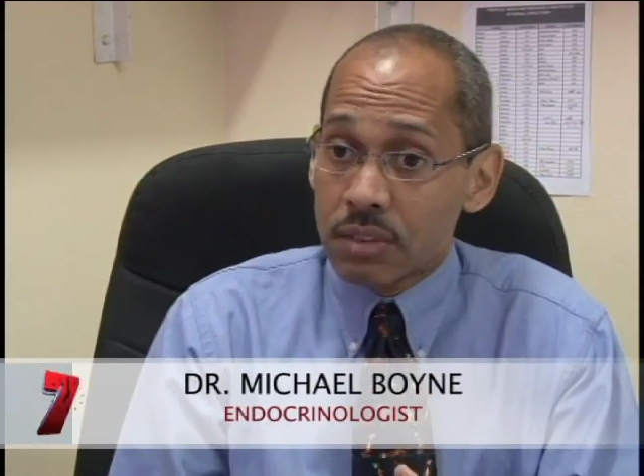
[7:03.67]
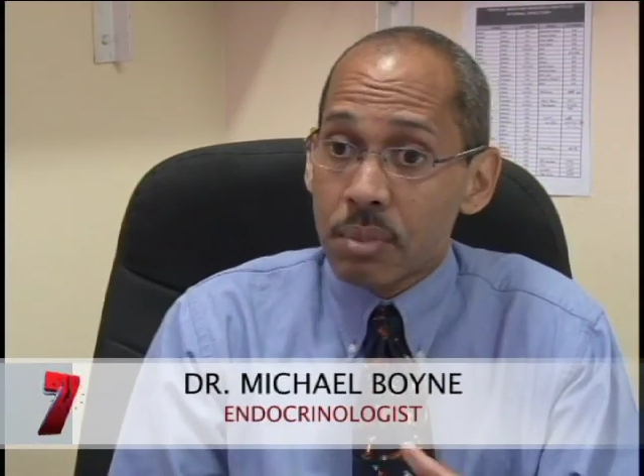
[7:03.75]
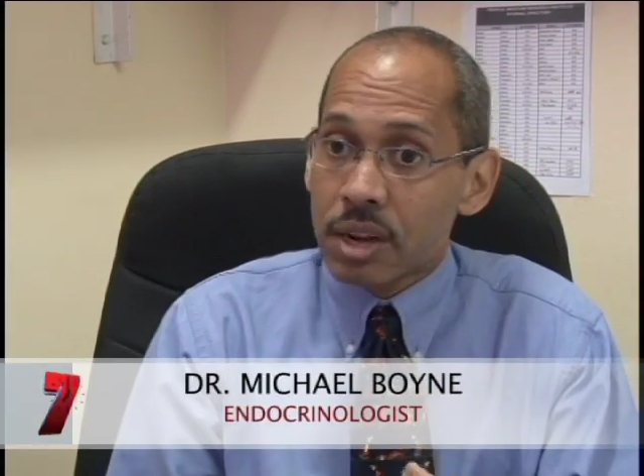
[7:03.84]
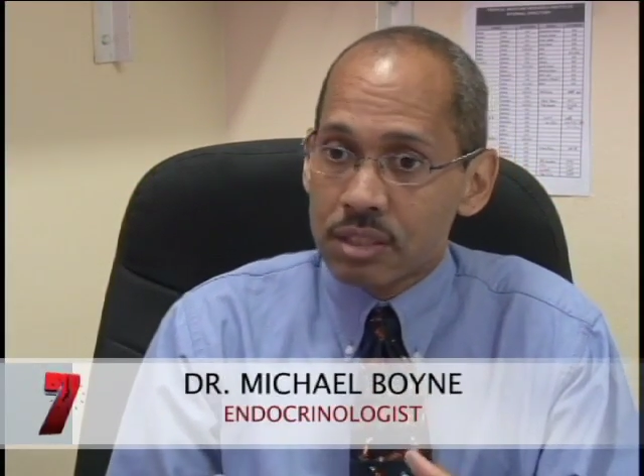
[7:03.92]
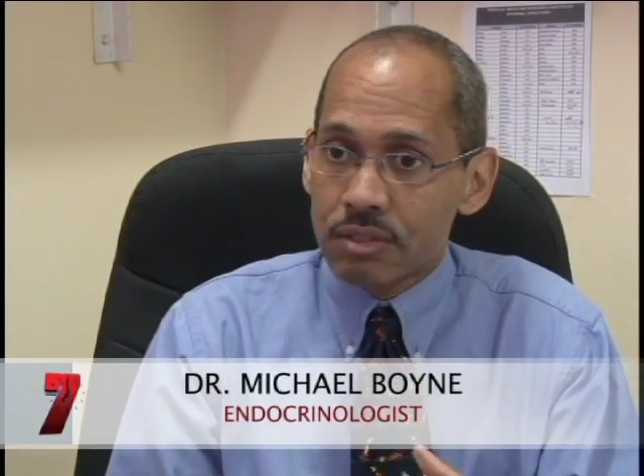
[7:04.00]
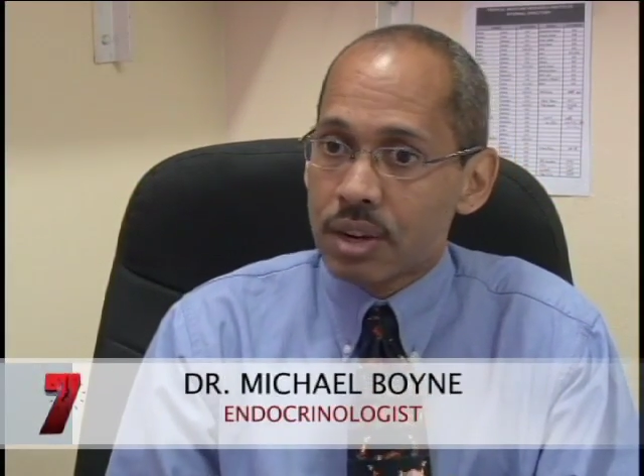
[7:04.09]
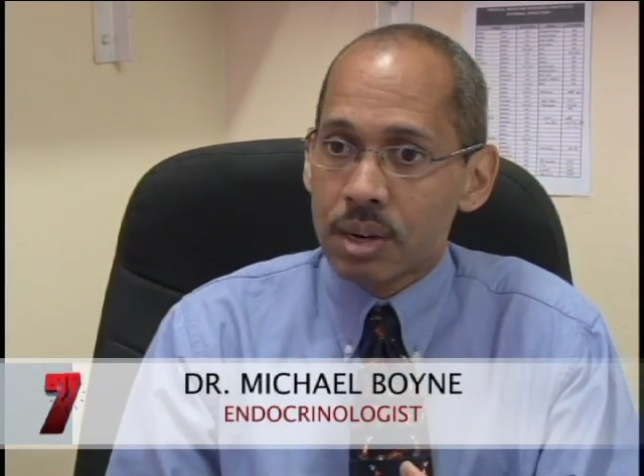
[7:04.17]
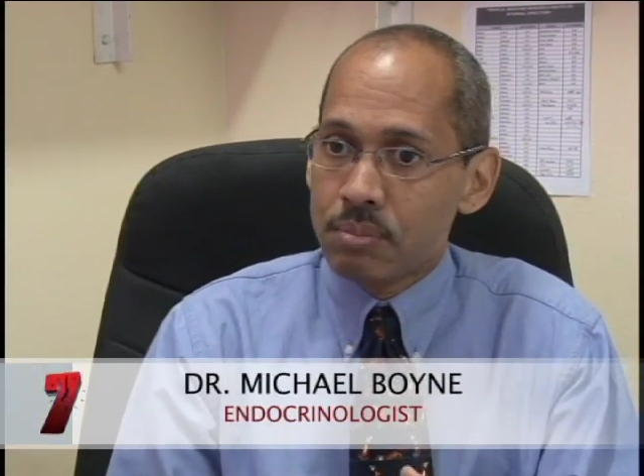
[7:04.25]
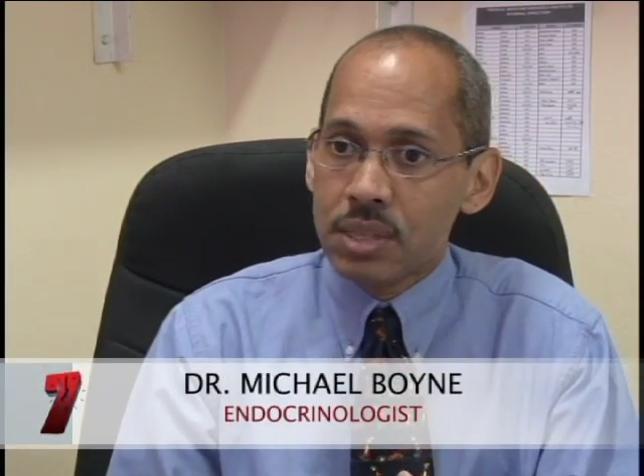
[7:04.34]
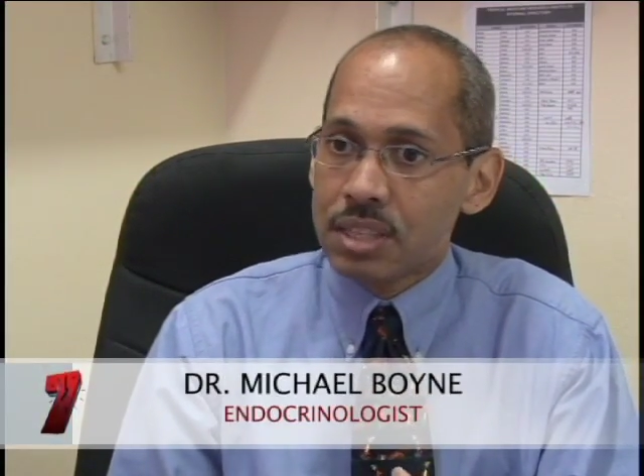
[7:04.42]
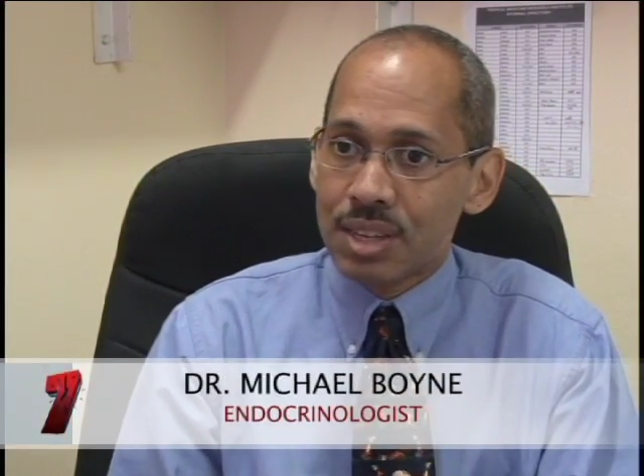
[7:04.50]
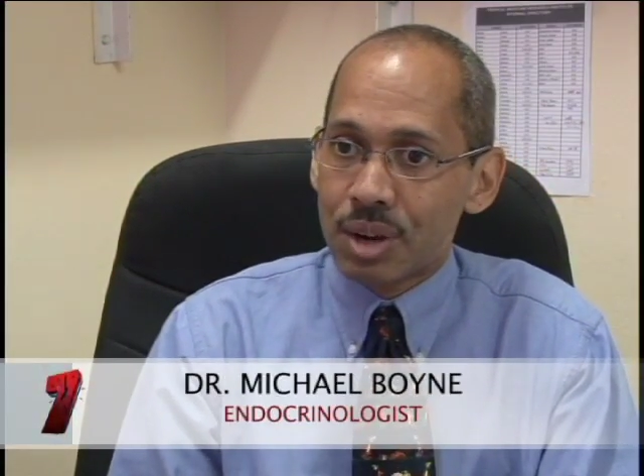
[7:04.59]
everybody's very
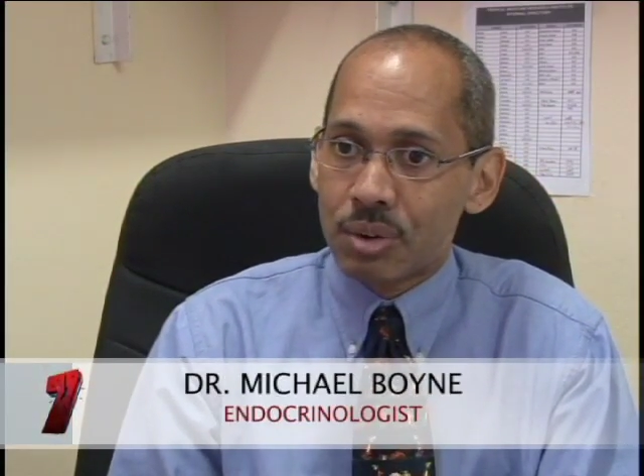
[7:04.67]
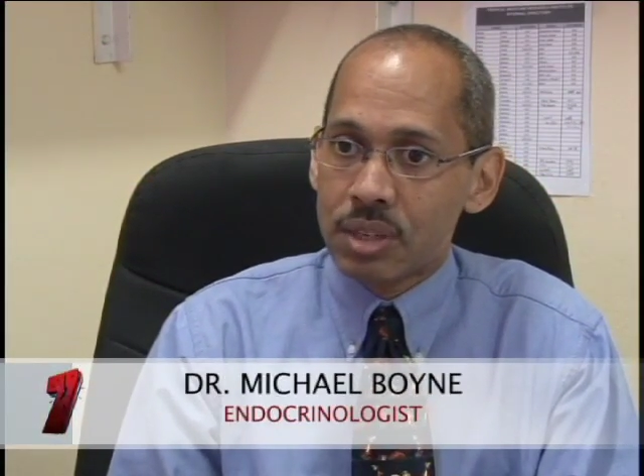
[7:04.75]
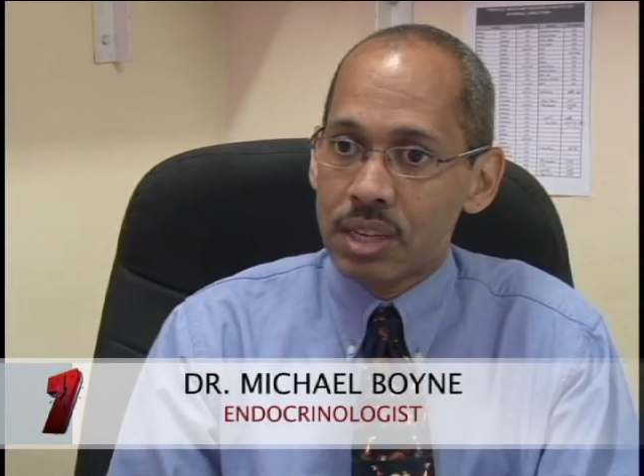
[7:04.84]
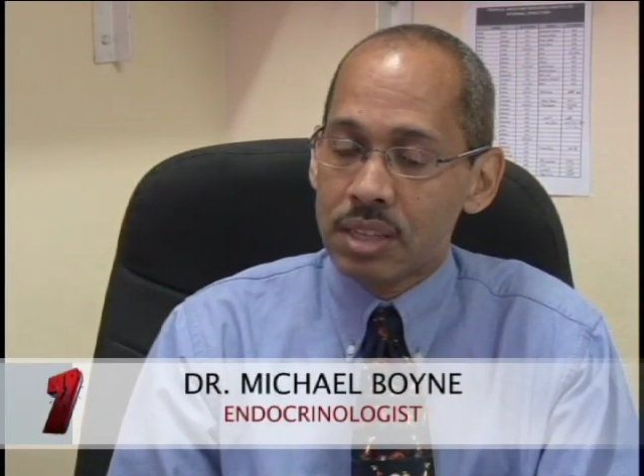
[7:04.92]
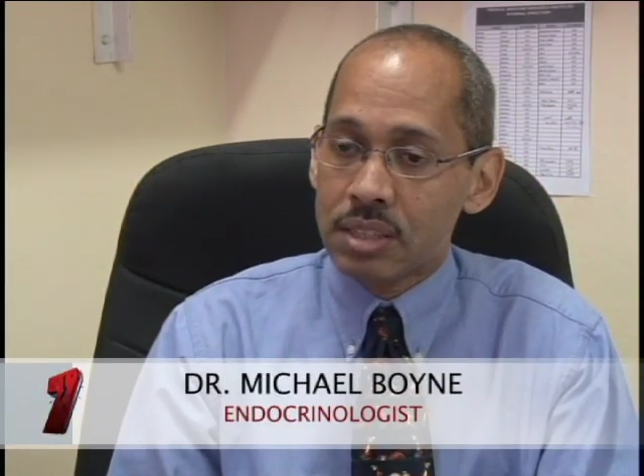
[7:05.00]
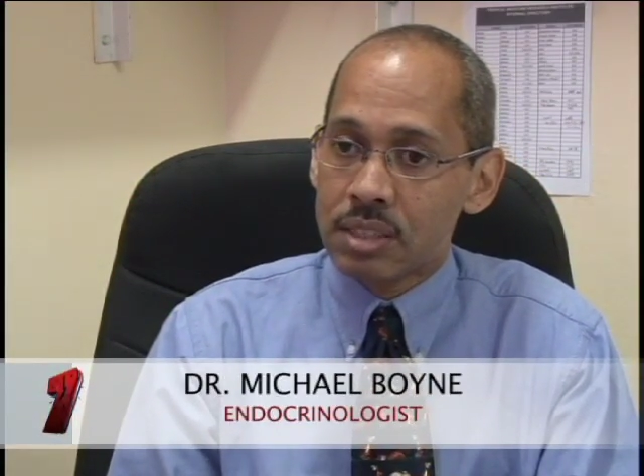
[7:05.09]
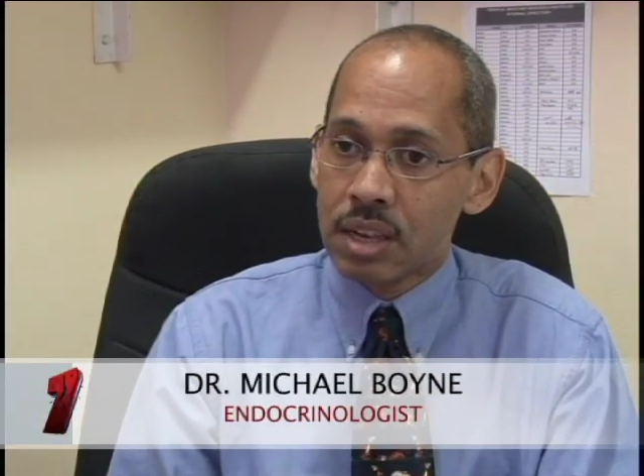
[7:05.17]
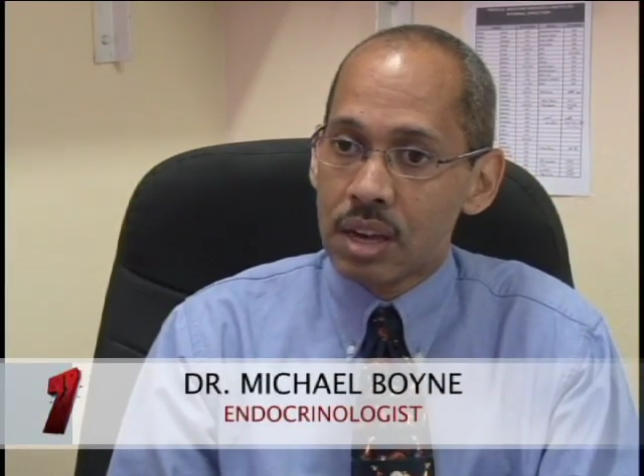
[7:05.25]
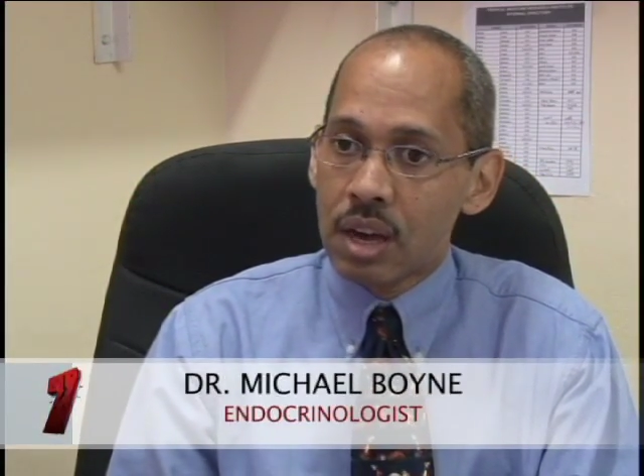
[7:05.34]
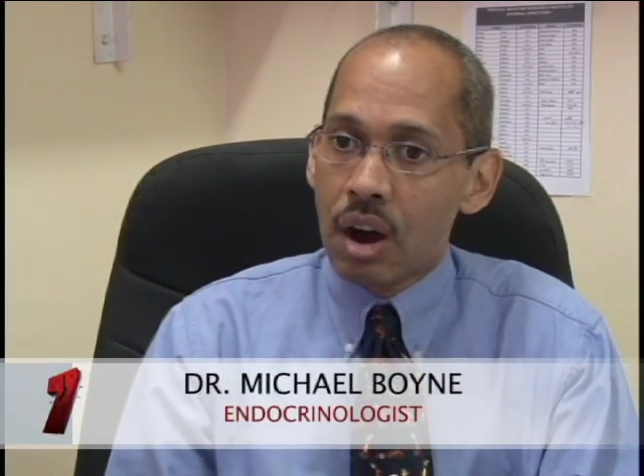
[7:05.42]
busy nowadays.